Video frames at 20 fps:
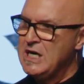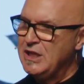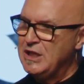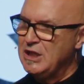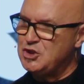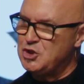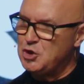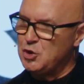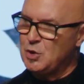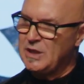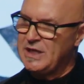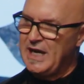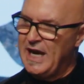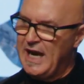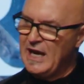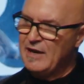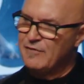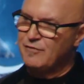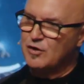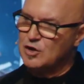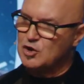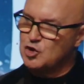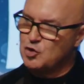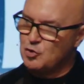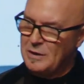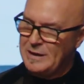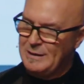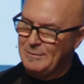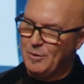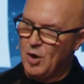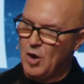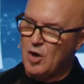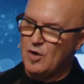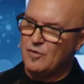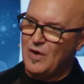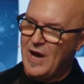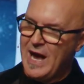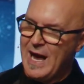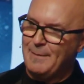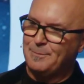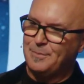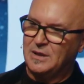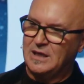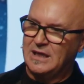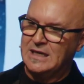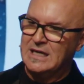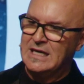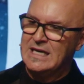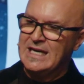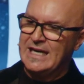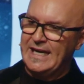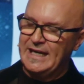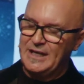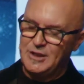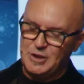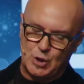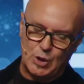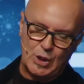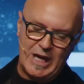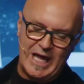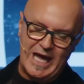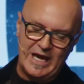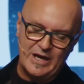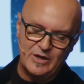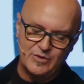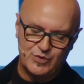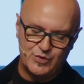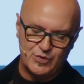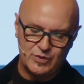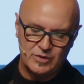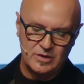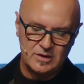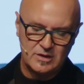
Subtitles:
that you could ever dream of happening in your life.